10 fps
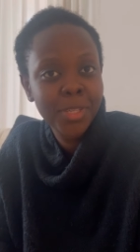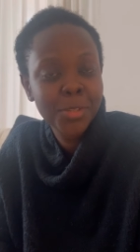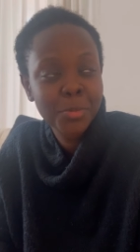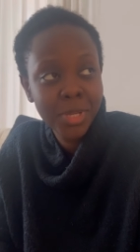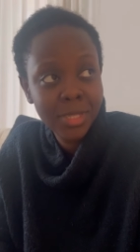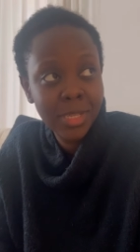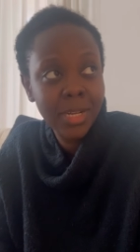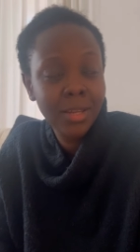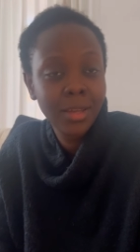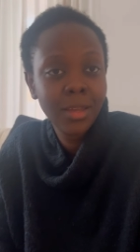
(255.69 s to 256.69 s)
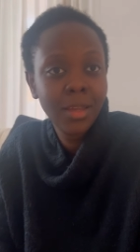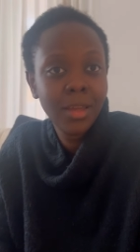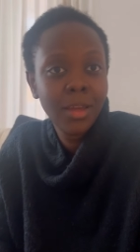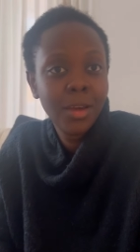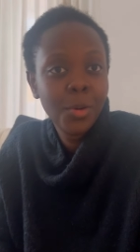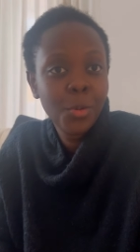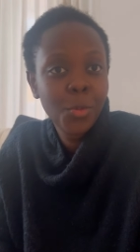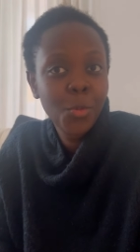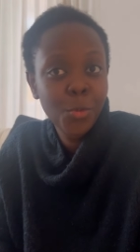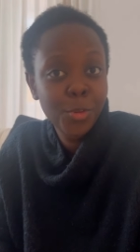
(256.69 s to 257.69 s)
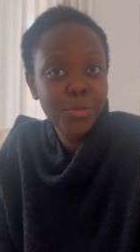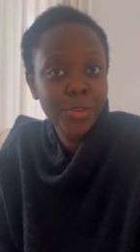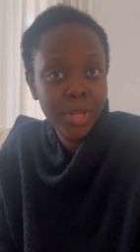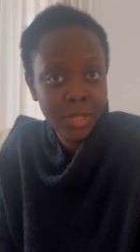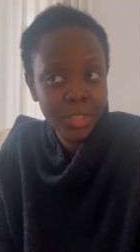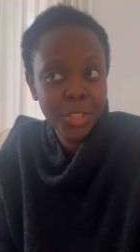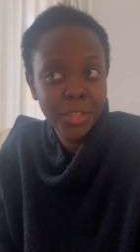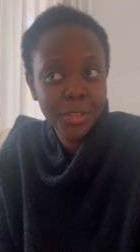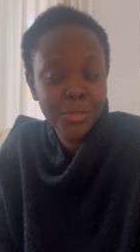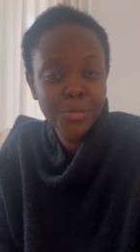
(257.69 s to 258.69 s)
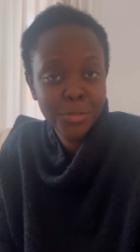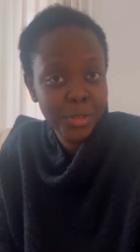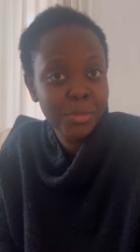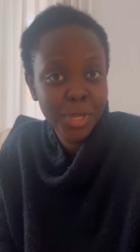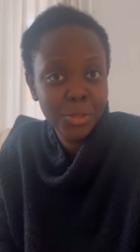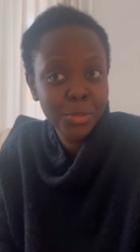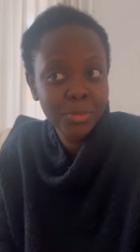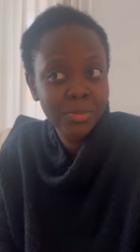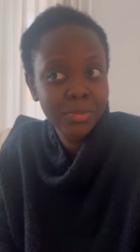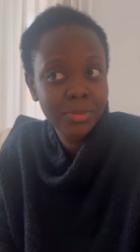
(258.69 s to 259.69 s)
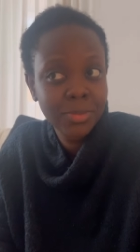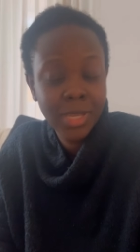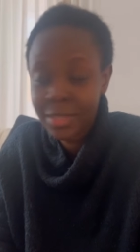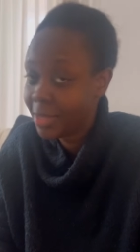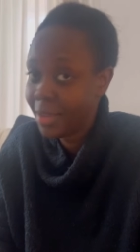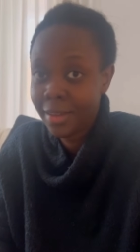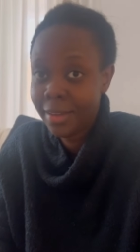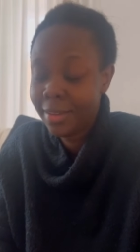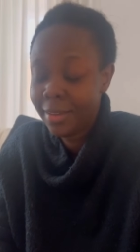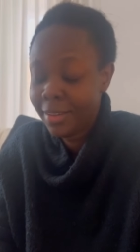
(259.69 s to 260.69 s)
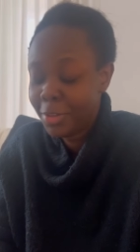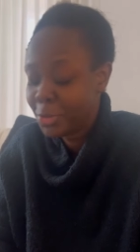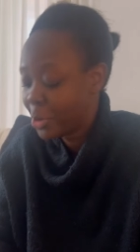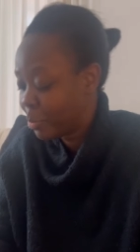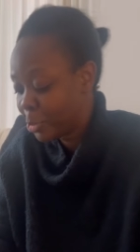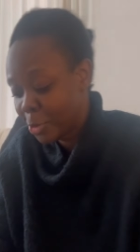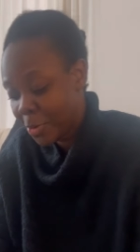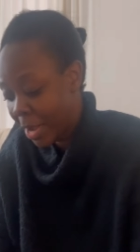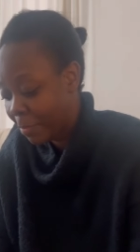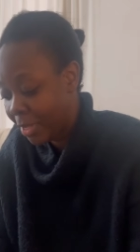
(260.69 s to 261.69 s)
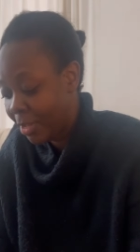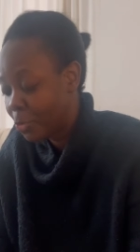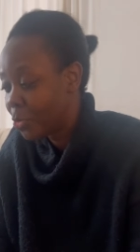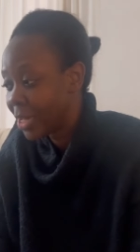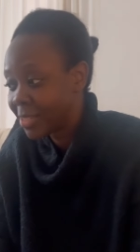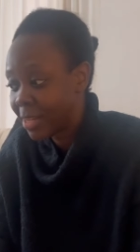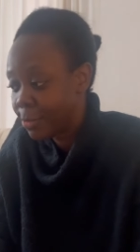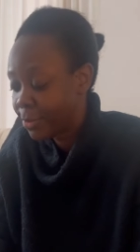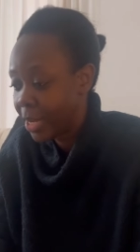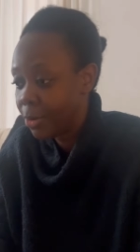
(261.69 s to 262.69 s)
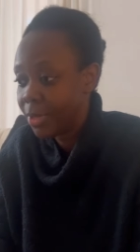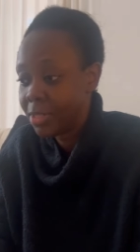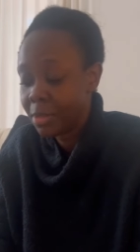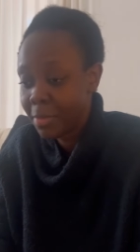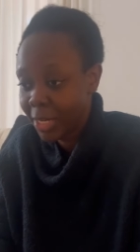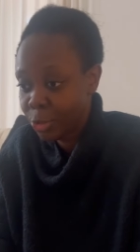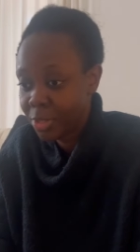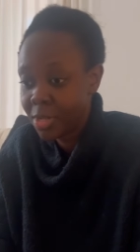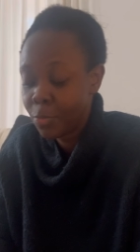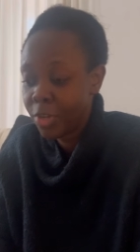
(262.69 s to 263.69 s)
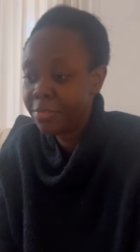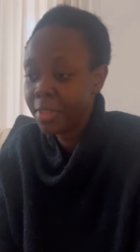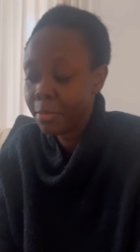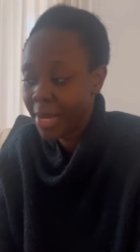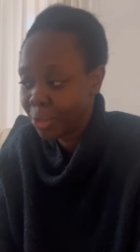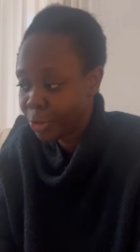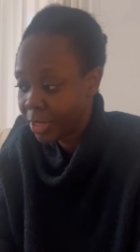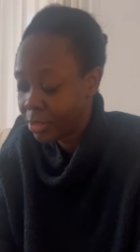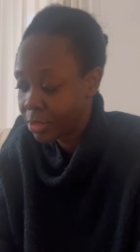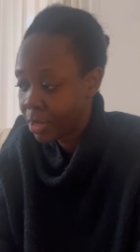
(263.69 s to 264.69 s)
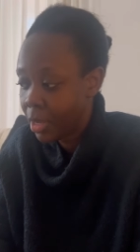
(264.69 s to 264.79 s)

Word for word: So basically, all the furniture for the bedroom is here. So I'm so happy. All that's left now is the mattress. I'm waiting for the mattress.